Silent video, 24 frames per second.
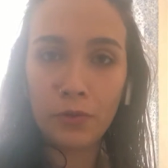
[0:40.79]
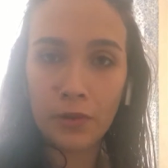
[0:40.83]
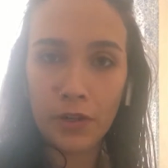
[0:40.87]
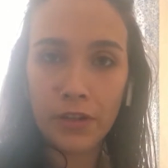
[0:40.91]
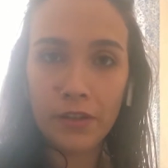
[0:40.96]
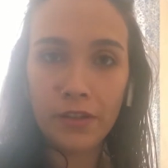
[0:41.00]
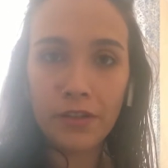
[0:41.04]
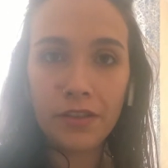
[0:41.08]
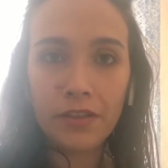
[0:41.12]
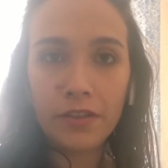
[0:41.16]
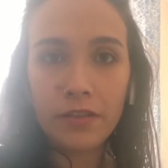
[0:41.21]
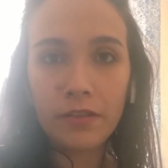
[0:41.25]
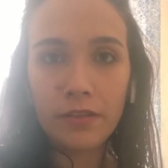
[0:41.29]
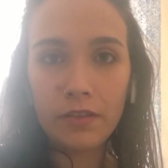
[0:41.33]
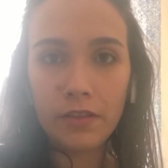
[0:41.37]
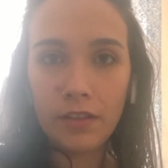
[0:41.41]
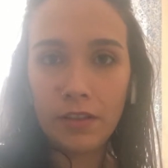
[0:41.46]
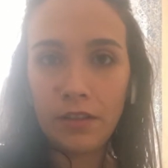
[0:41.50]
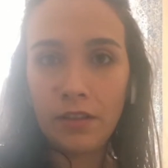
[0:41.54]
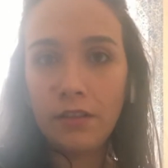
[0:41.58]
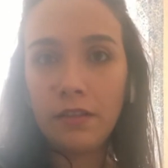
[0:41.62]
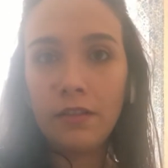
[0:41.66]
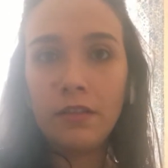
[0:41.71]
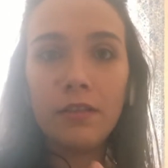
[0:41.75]
Earth
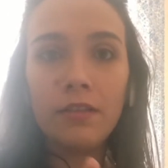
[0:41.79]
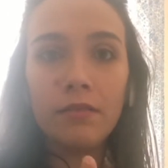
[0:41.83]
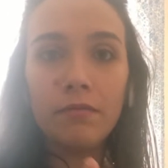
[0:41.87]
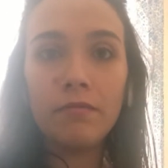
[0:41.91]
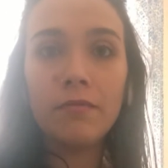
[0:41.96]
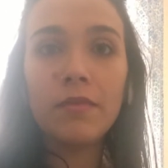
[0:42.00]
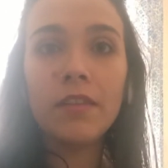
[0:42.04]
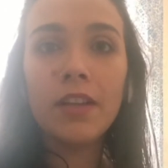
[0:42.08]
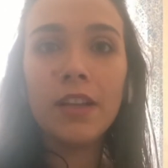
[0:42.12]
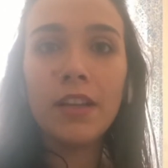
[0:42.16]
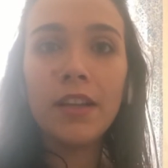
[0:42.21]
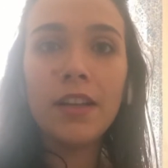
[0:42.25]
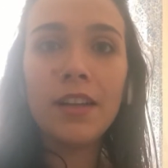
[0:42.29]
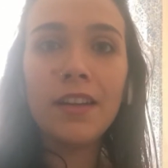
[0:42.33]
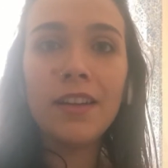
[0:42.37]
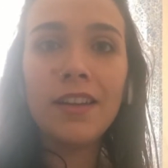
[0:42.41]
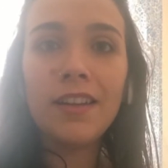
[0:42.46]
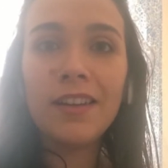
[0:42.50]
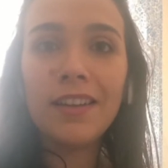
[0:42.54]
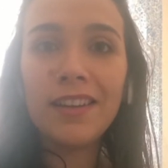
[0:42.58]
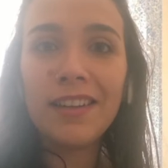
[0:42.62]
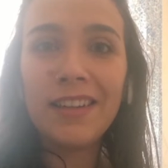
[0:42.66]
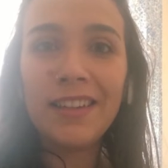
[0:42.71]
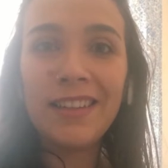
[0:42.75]

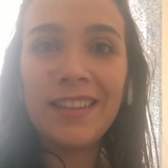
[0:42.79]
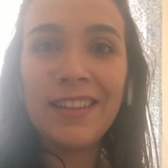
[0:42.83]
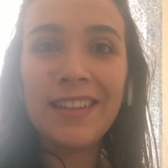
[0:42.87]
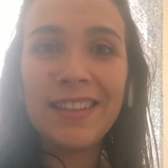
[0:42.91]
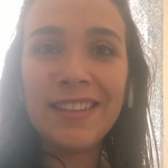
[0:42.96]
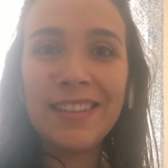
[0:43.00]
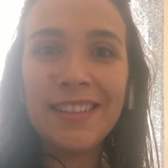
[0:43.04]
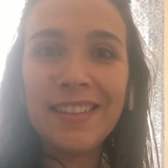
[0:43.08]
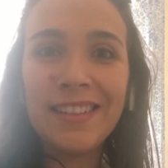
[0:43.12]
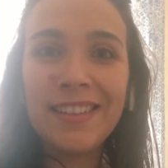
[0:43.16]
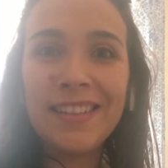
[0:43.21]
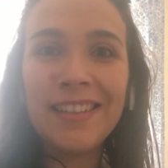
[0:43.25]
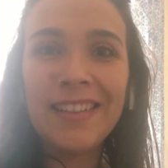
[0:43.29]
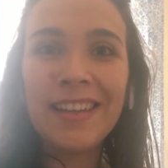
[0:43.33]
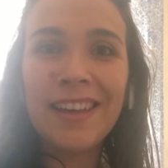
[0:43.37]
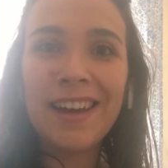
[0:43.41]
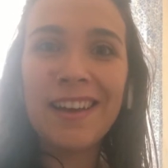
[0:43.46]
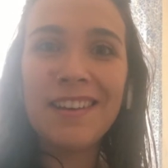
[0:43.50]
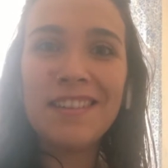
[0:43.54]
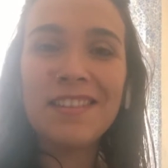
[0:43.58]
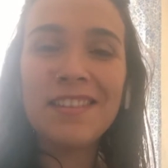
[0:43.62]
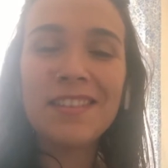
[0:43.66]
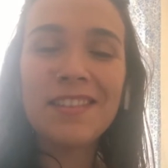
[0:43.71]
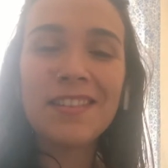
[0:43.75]
in this
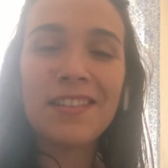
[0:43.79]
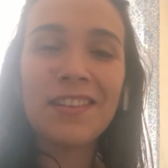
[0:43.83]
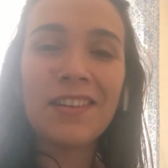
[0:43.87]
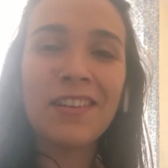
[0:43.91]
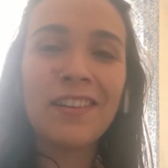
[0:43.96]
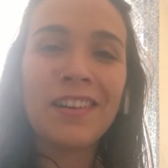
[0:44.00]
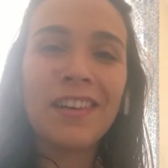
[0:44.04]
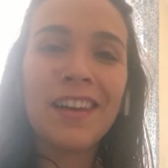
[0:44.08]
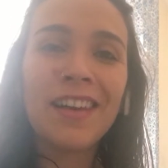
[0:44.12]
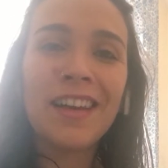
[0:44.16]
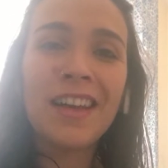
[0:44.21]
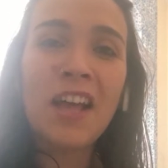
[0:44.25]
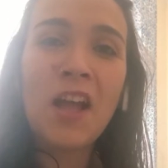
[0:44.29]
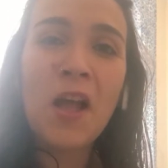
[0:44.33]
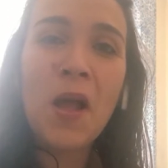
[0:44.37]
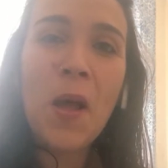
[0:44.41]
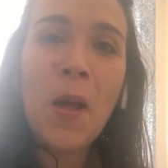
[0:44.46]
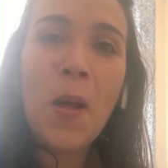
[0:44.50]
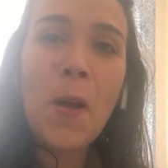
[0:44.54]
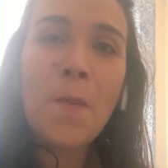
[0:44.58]
case, okay?